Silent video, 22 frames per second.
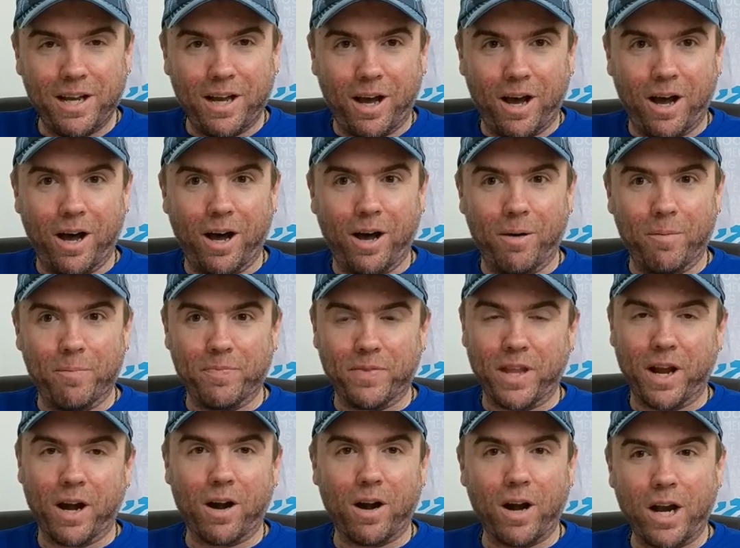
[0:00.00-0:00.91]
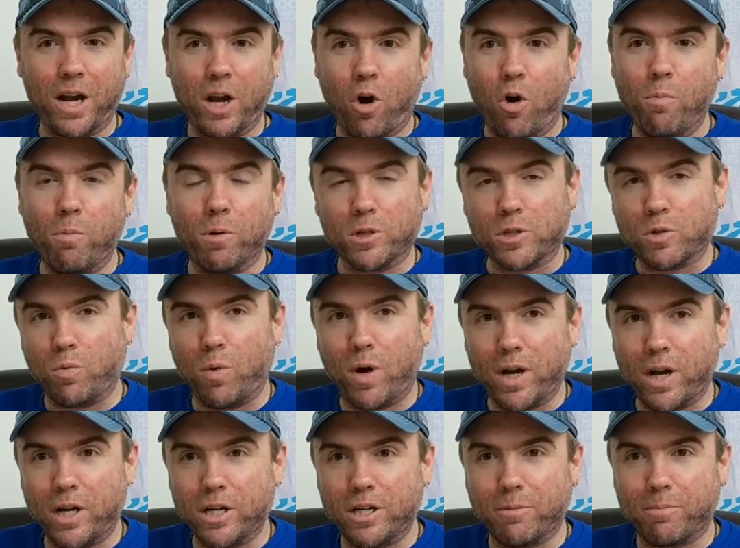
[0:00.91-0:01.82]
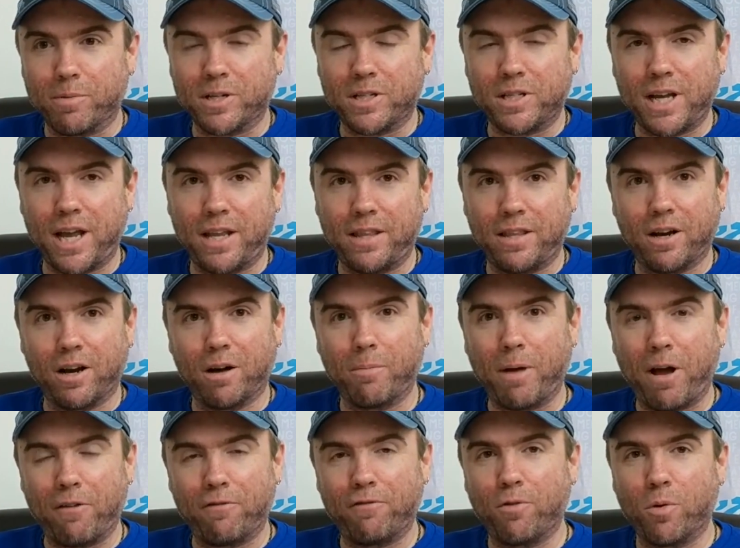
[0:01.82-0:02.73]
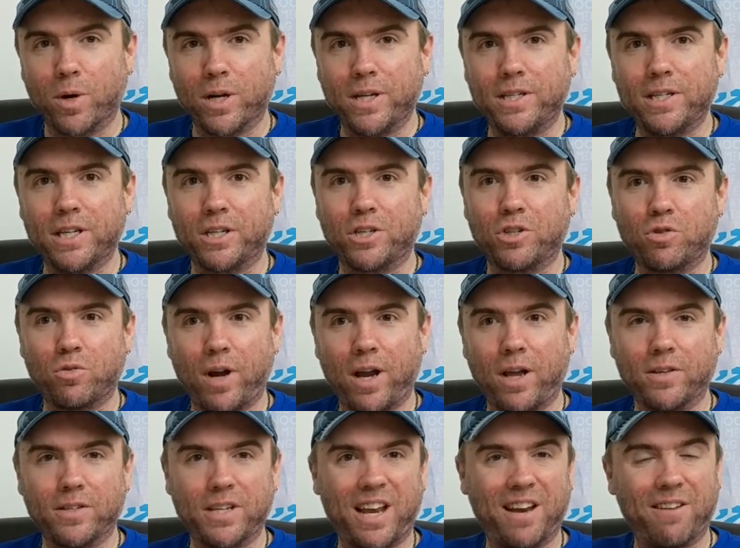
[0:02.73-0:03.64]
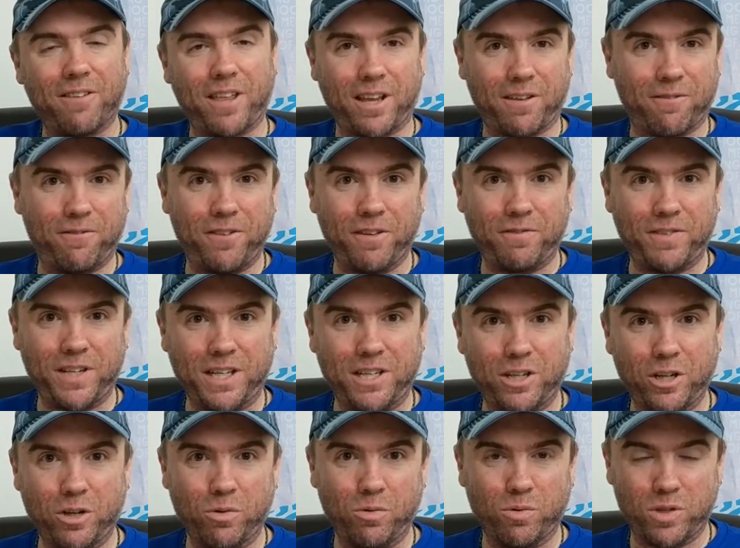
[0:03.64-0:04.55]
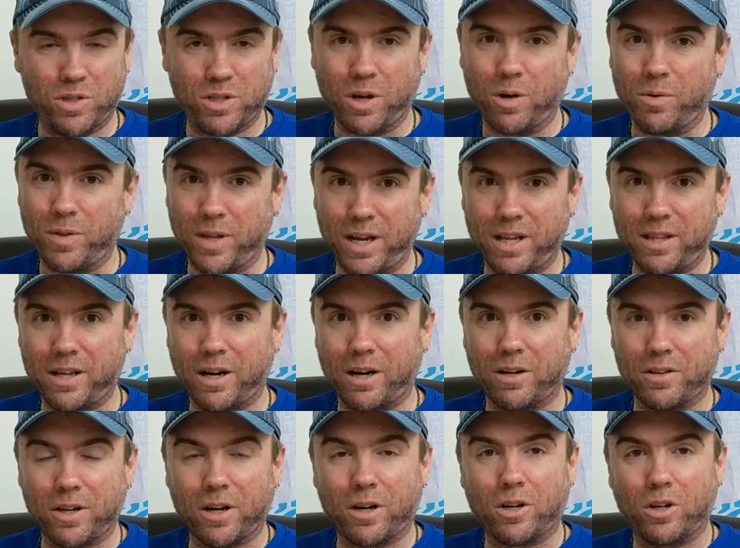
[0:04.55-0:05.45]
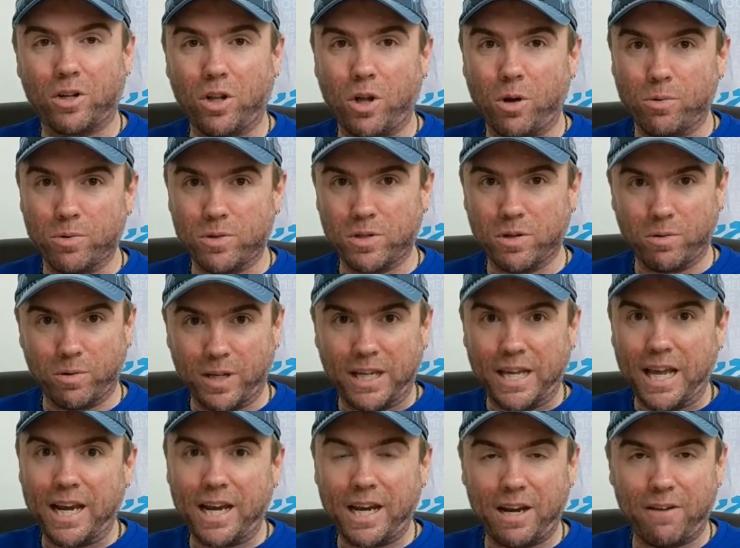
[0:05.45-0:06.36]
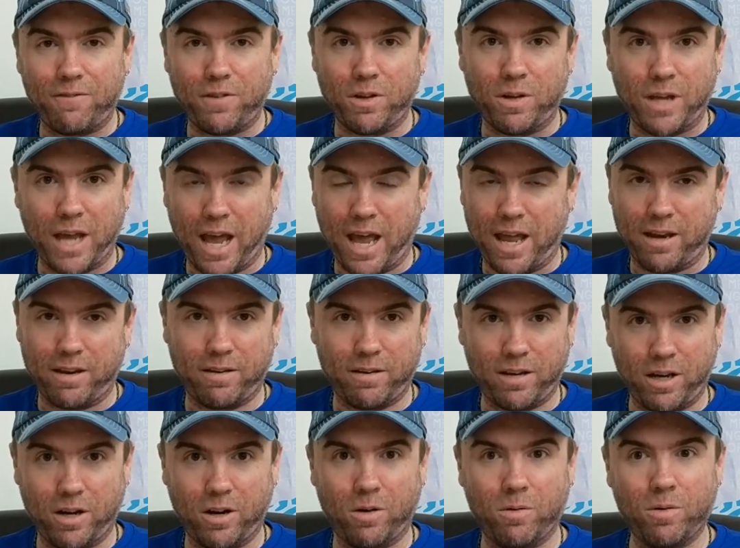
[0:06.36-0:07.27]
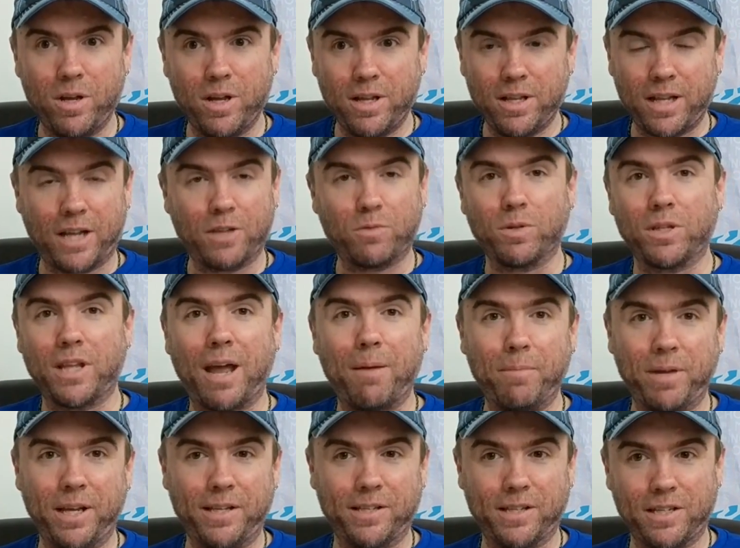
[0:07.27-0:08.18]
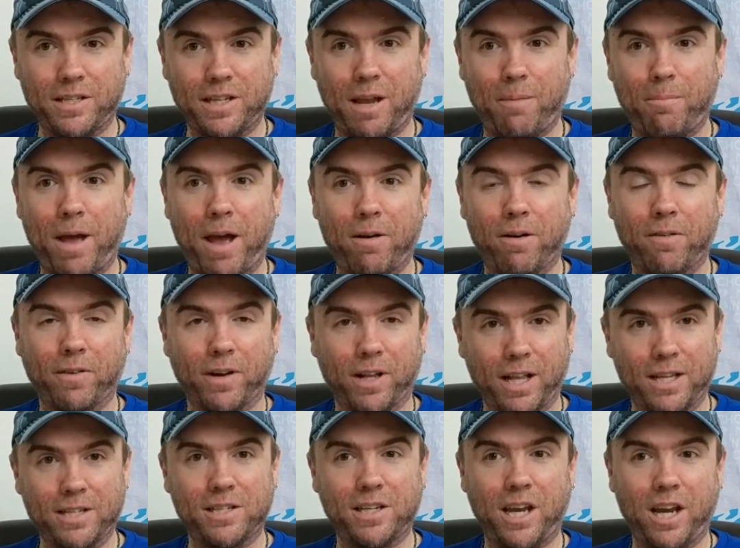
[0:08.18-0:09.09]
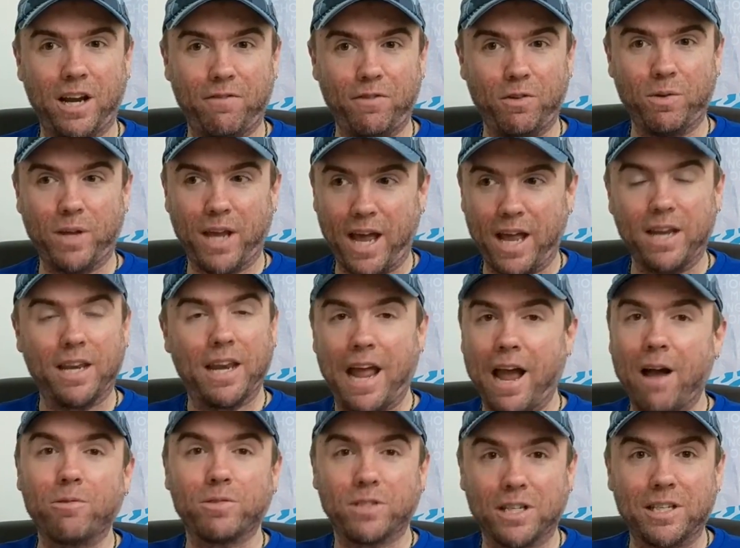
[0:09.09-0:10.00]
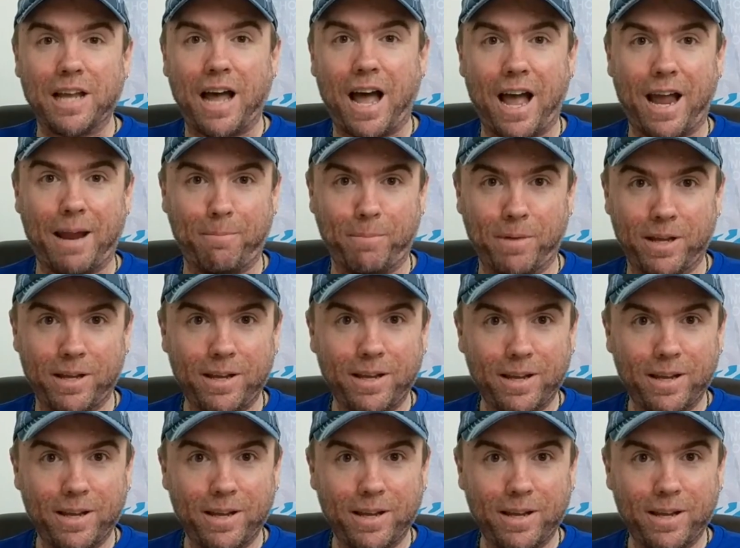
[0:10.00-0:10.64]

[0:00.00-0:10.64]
They're at almost 100%. They're about 46 trails out of like 52. So they're close. So get it if you can. You know, that's what that means. They say Mad River Glen, ski it if you can. Now's the time.